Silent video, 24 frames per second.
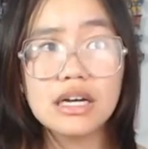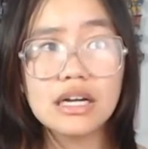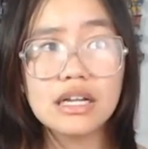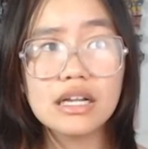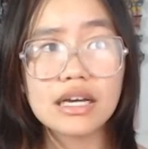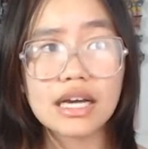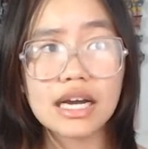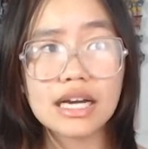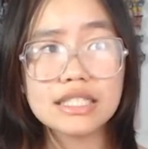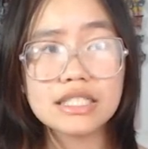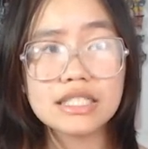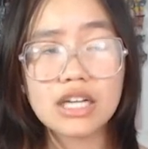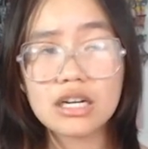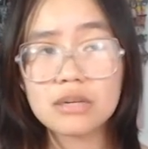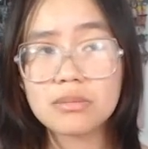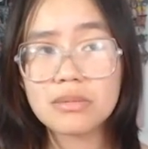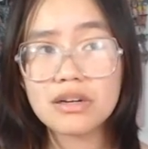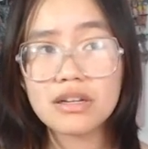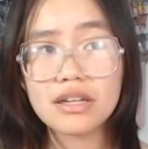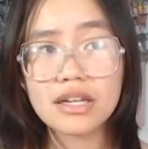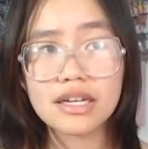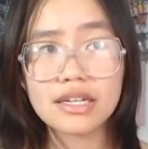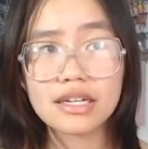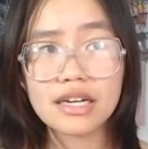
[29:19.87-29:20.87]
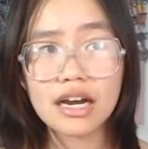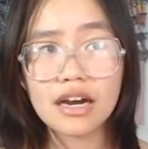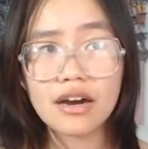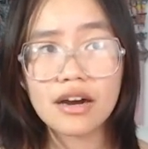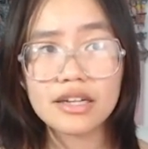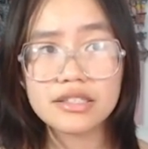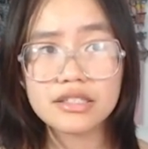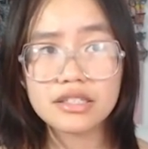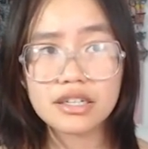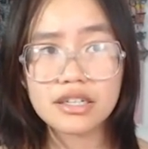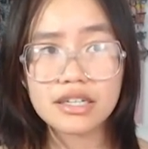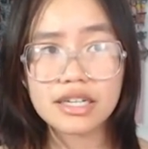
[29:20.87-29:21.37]
Like I talked about like how I
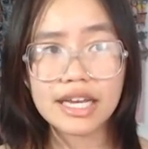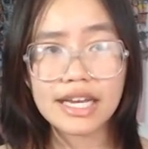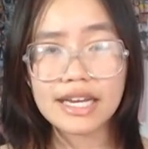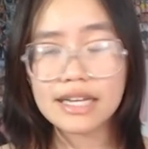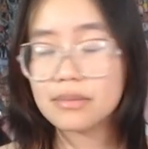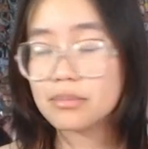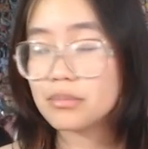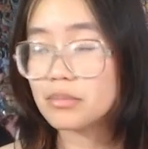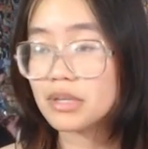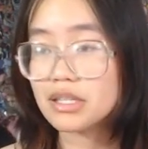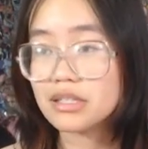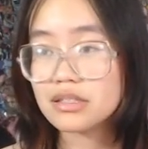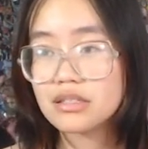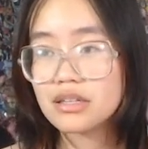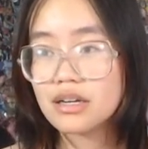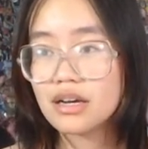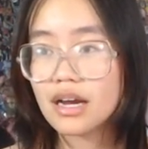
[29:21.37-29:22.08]
took an 8-month